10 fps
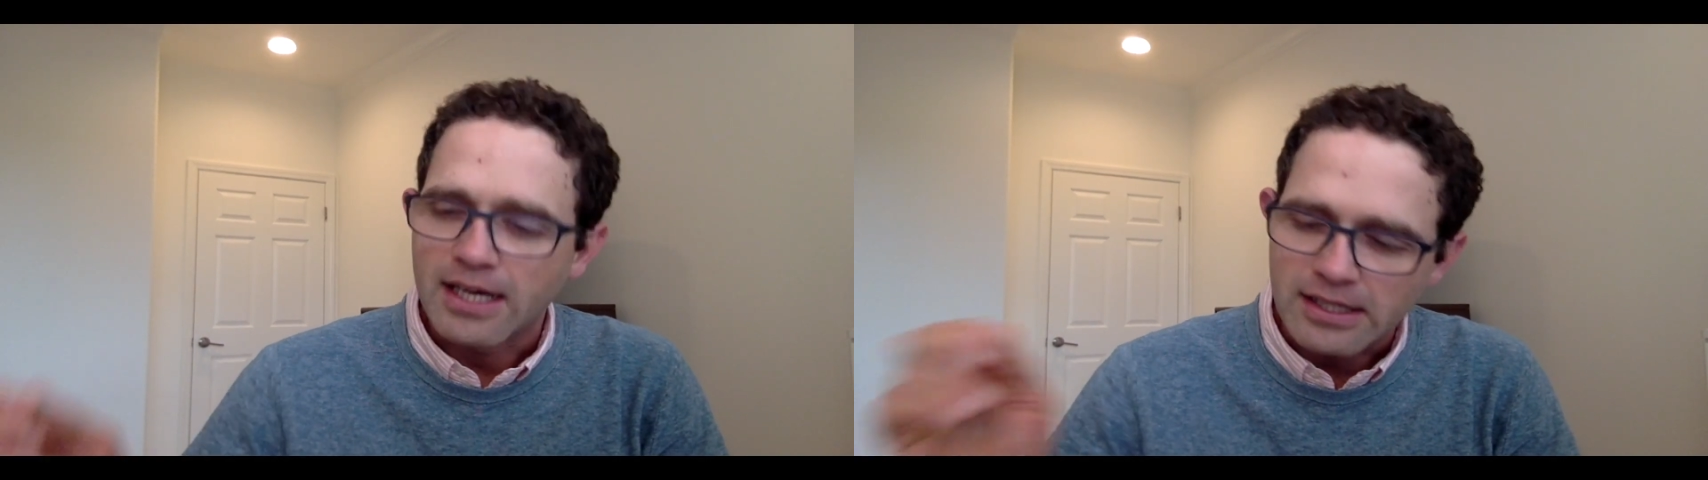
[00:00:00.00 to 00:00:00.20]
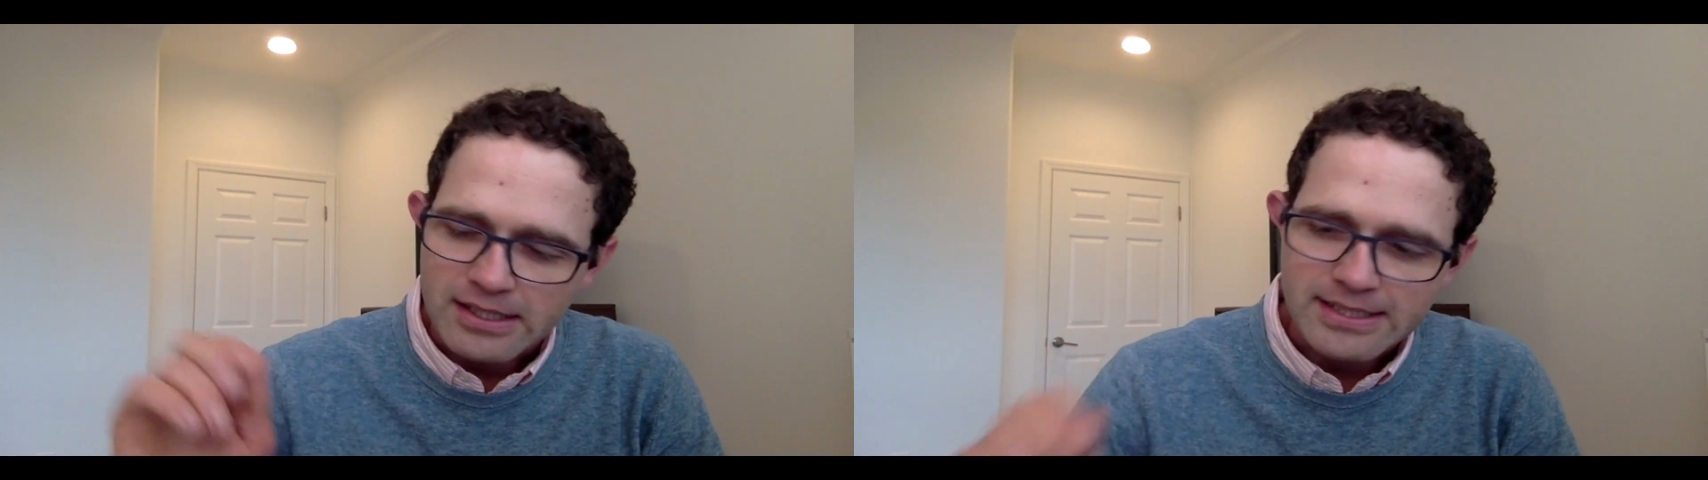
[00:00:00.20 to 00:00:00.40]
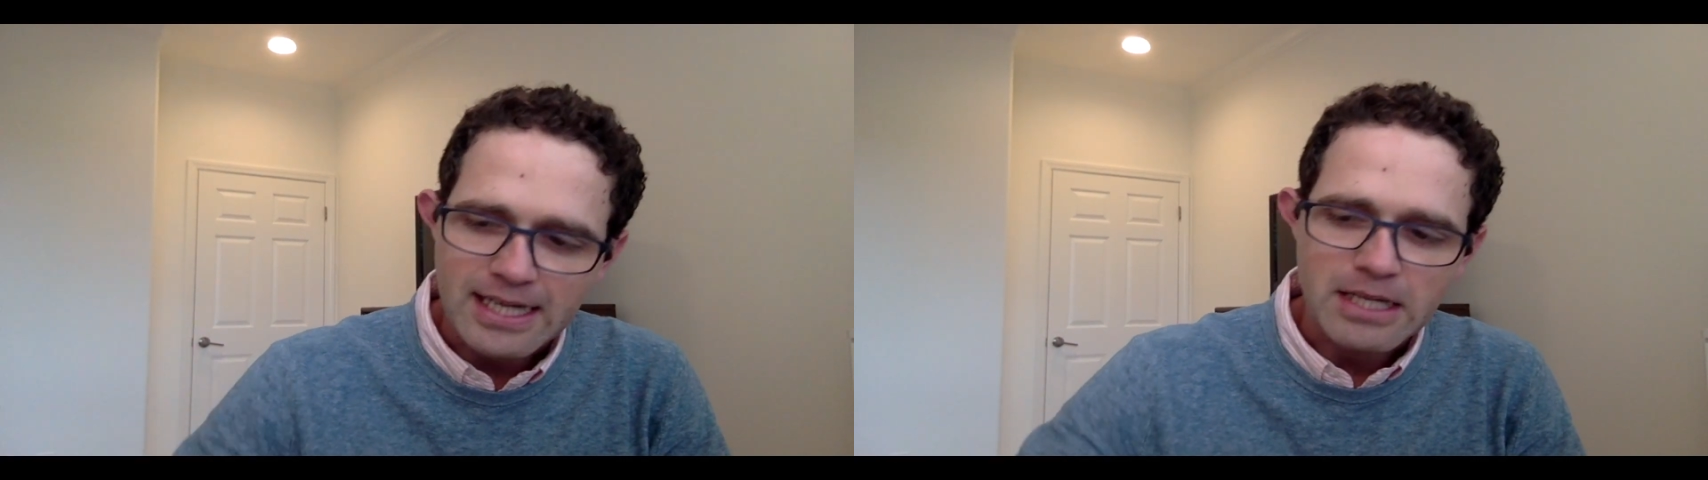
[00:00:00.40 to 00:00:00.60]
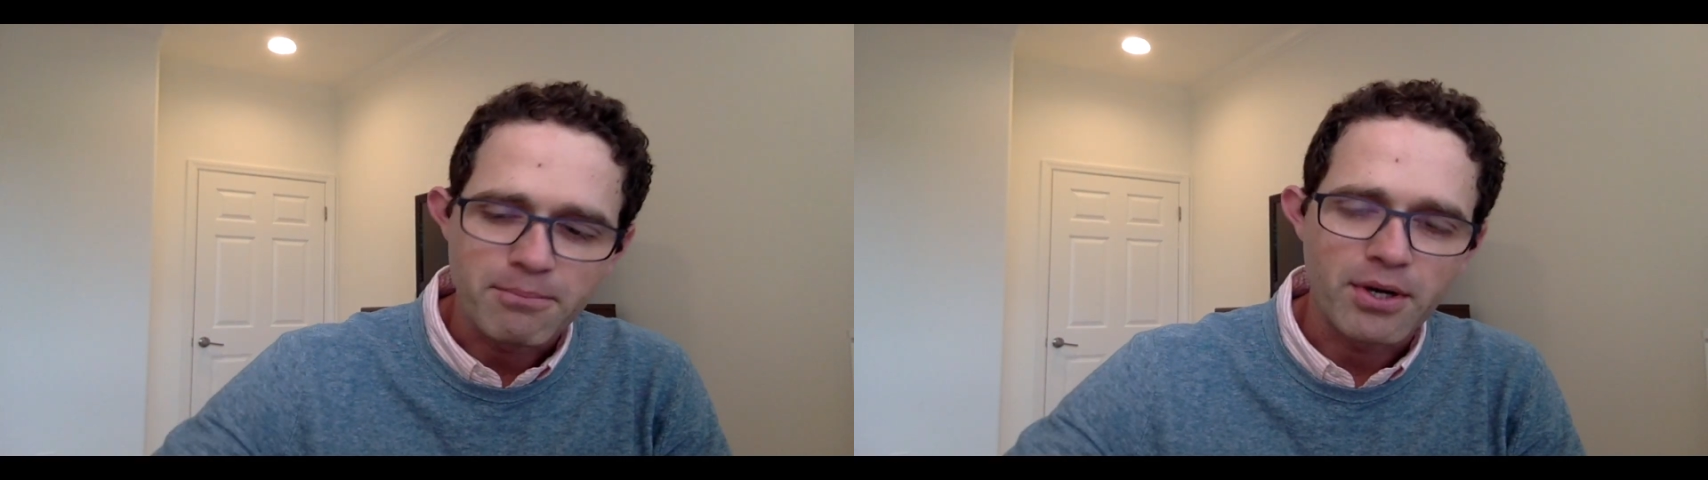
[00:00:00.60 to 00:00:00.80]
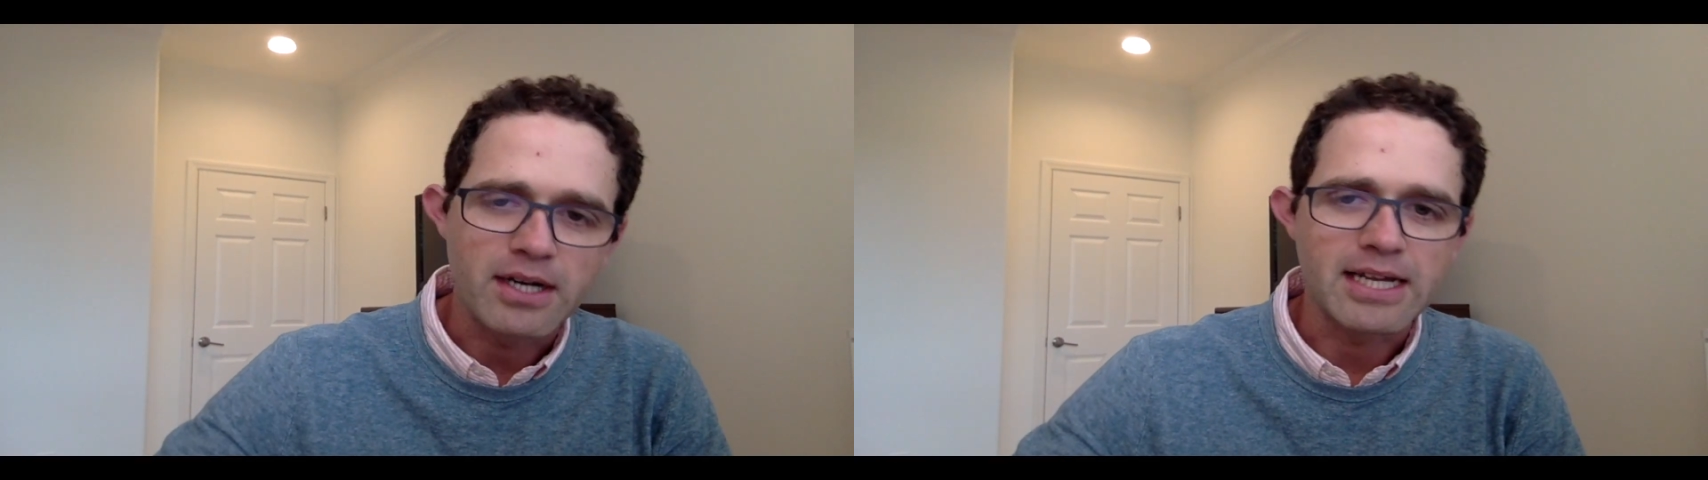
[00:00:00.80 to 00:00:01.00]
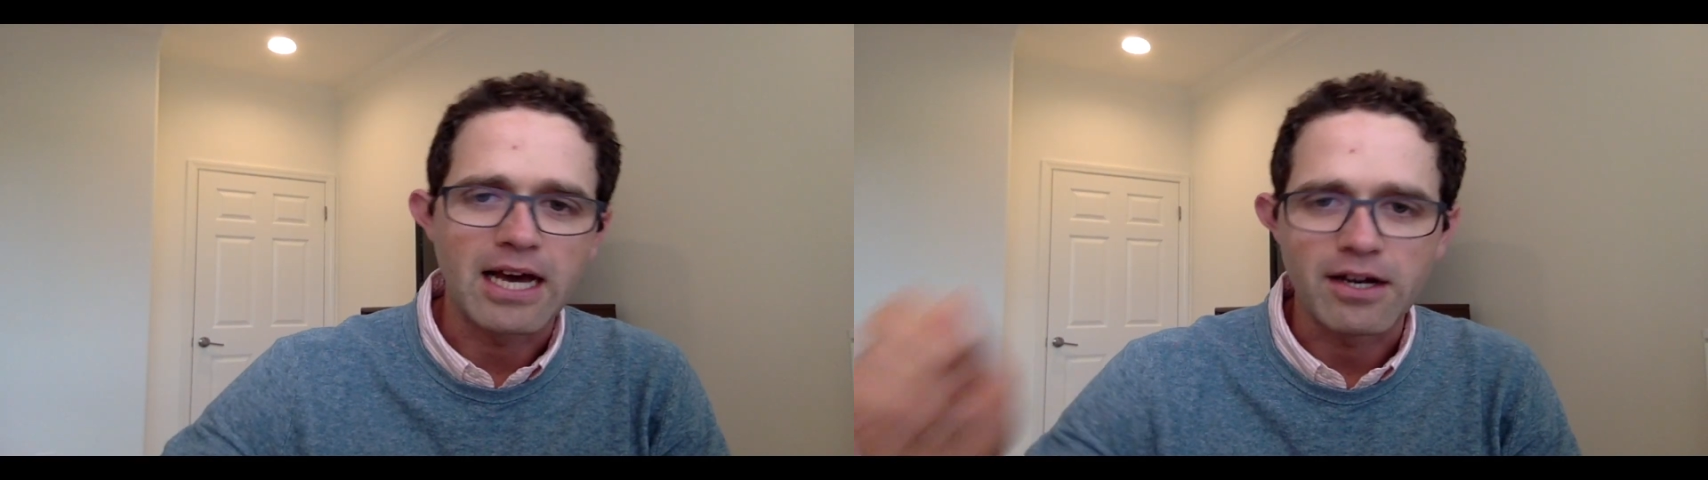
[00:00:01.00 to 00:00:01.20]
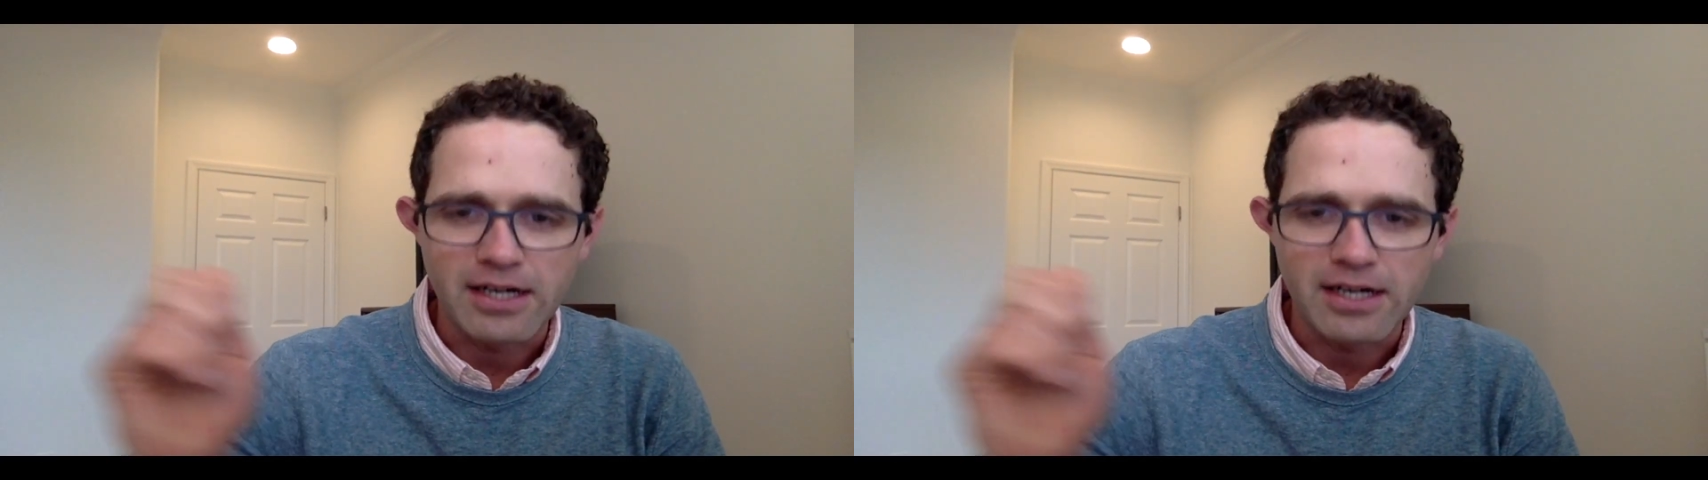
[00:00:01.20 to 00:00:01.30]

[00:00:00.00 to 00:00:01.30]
At least I can put it down